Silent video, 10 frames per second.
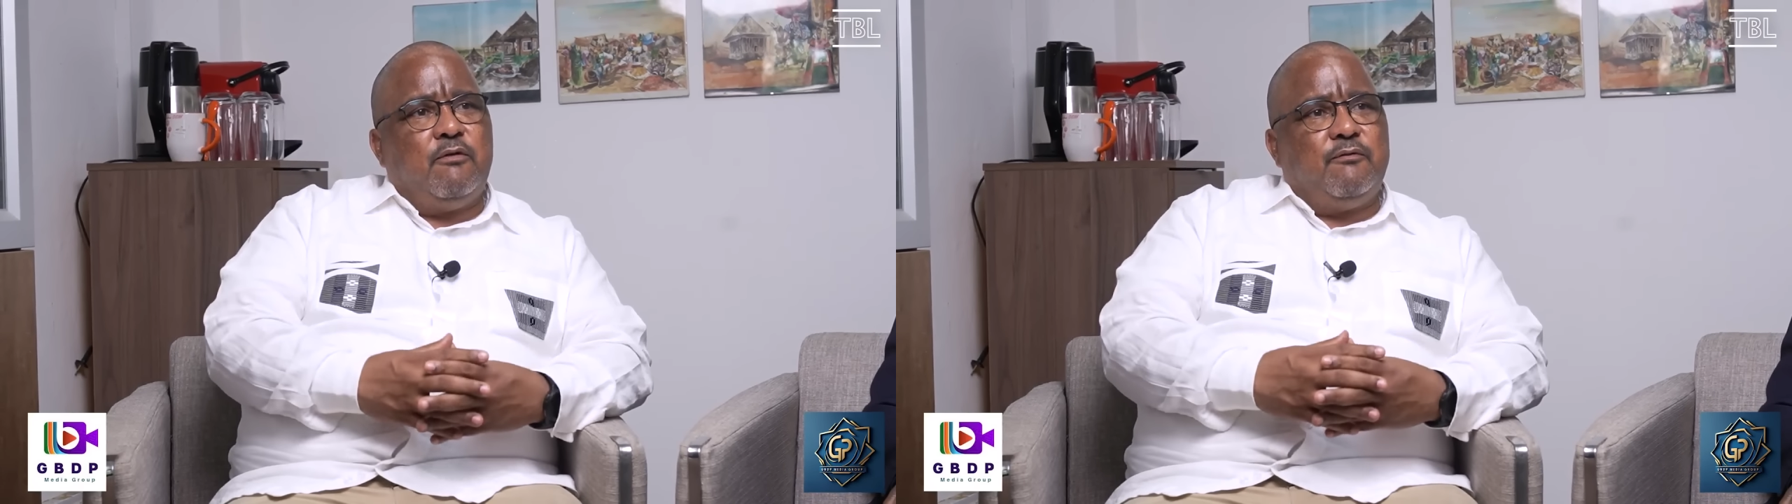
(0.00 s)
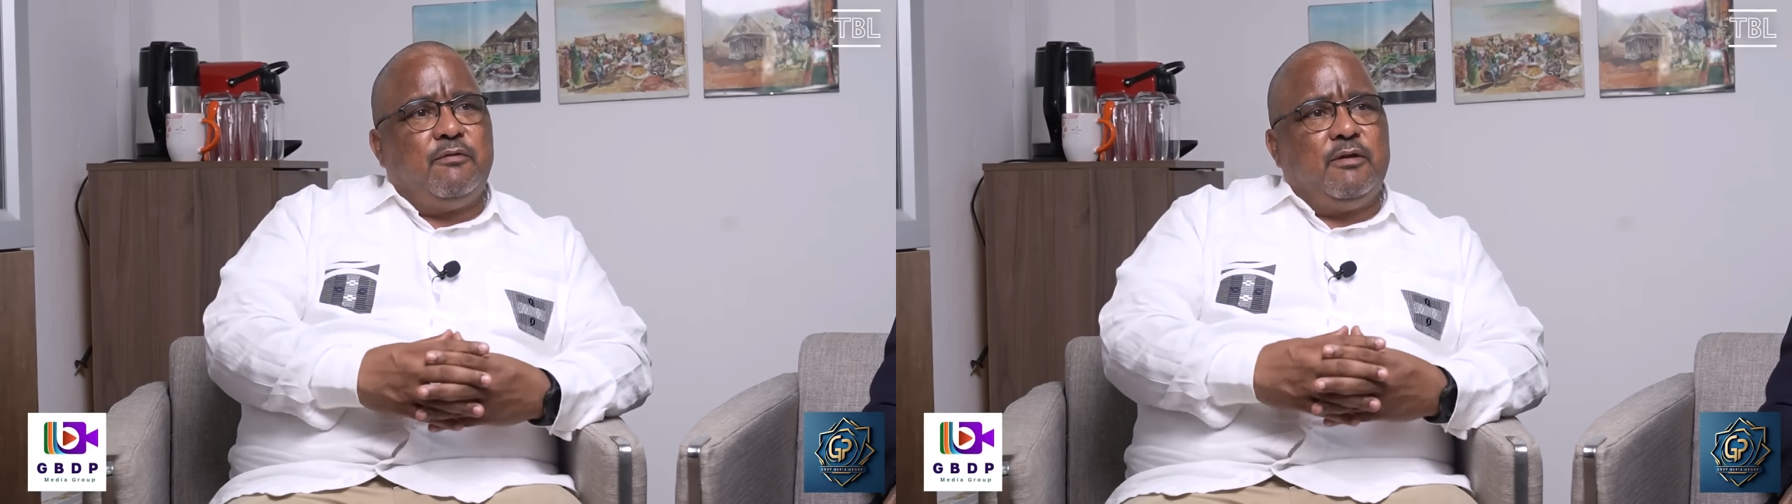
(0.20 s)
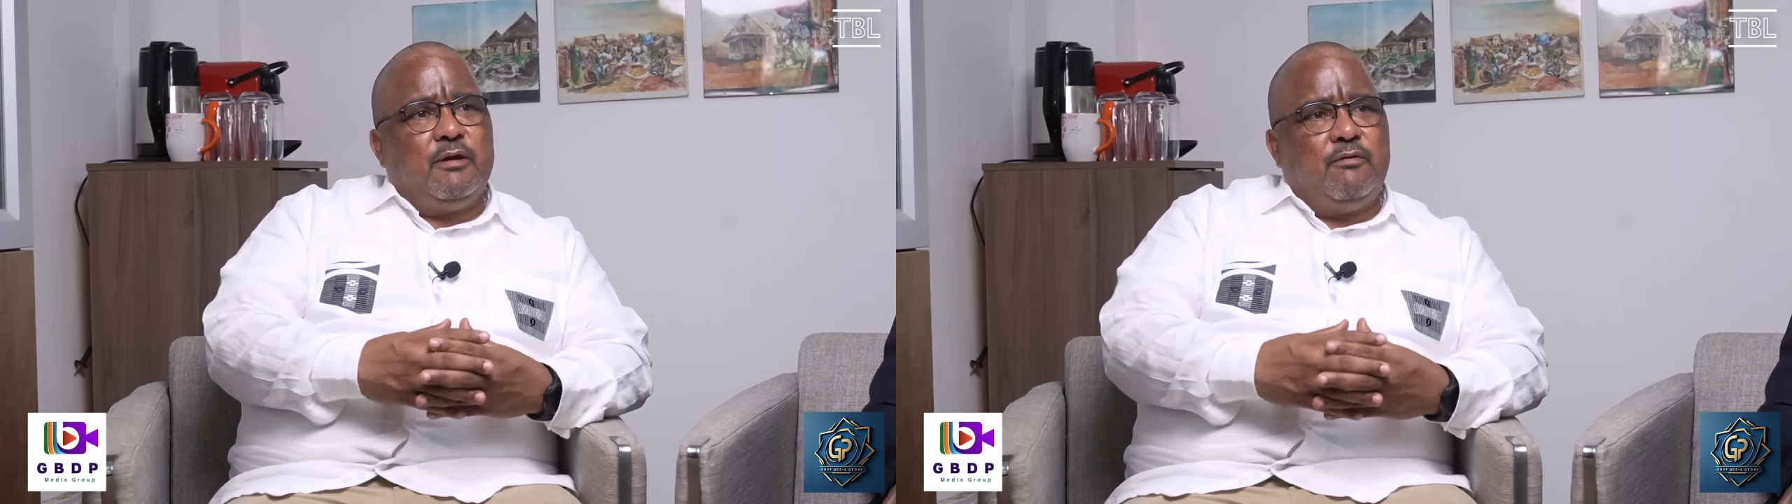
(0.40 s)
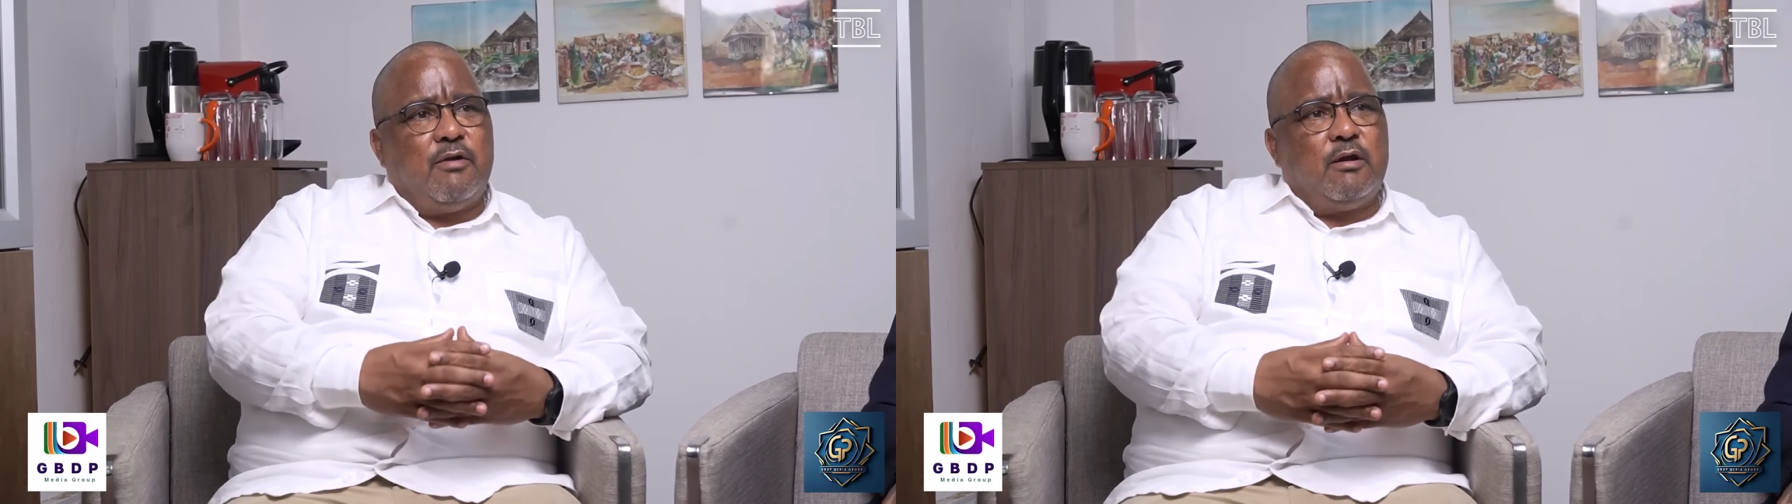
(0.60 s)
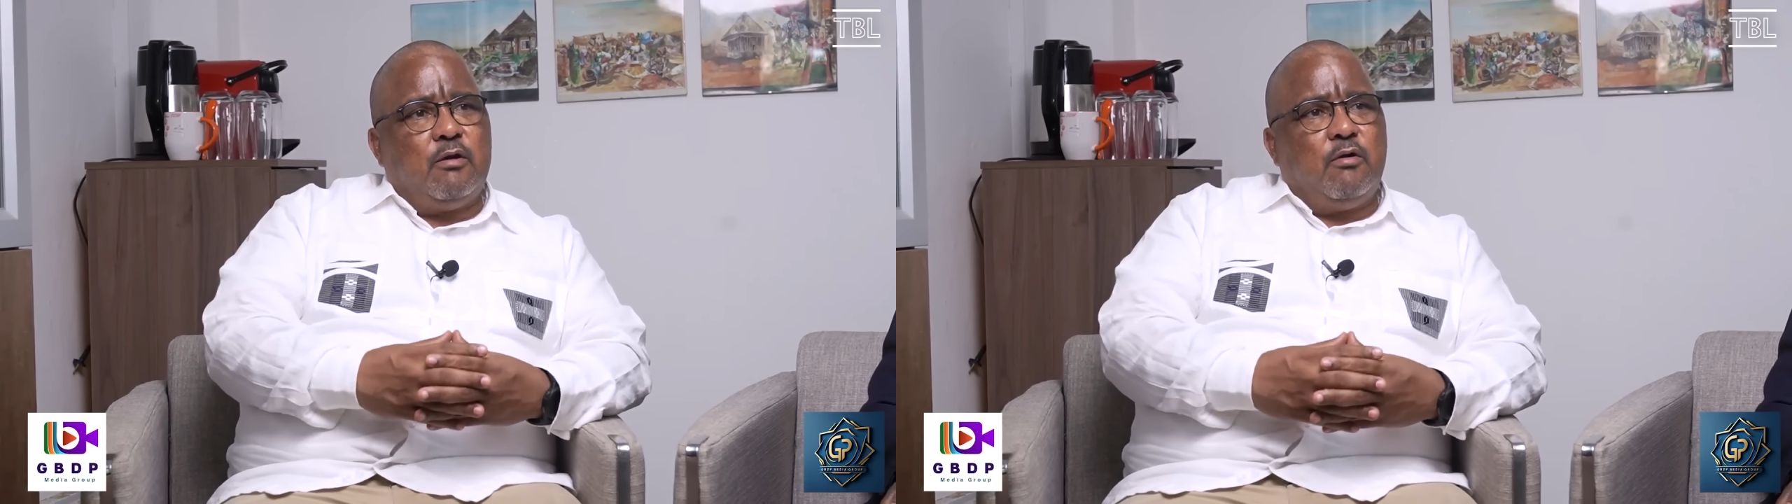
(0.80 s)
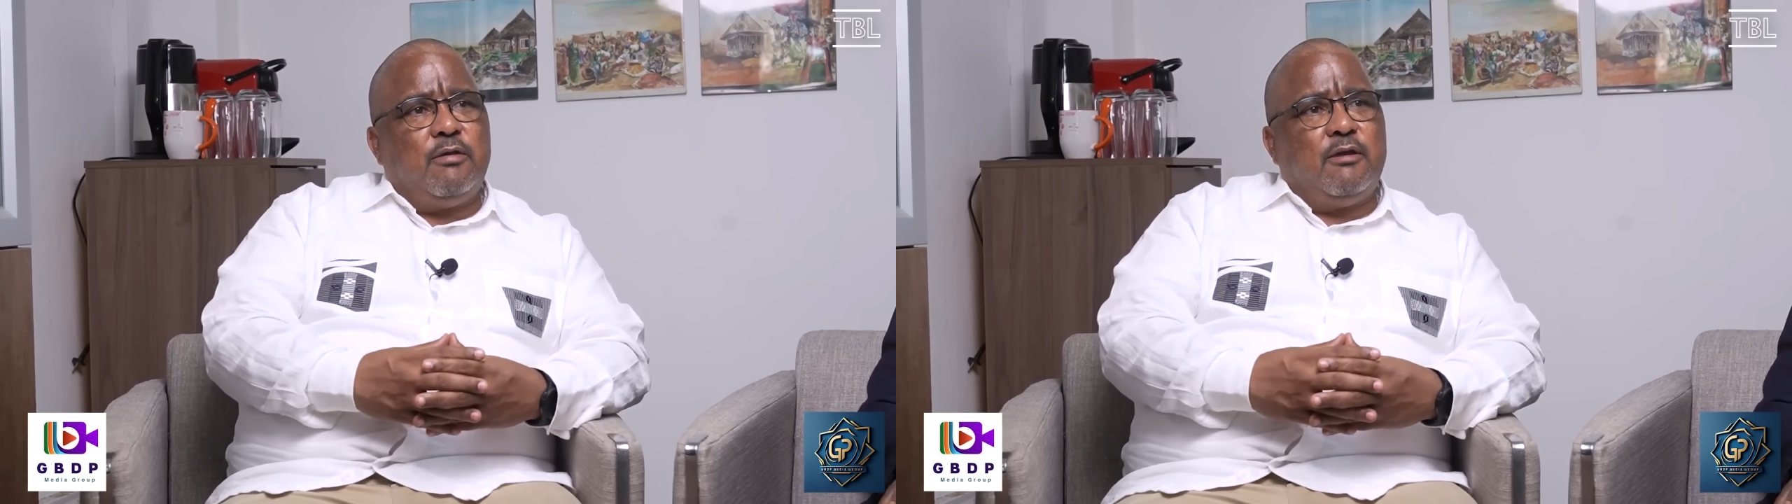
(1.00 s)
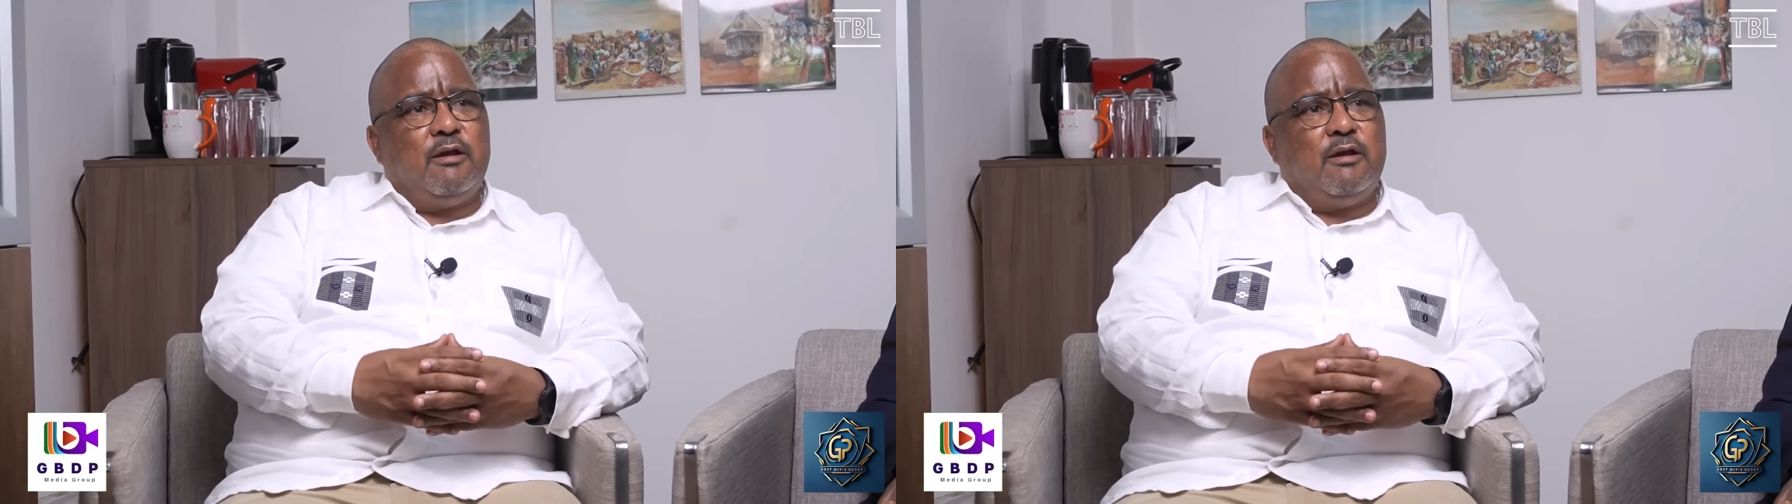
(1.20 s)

of the Grand North,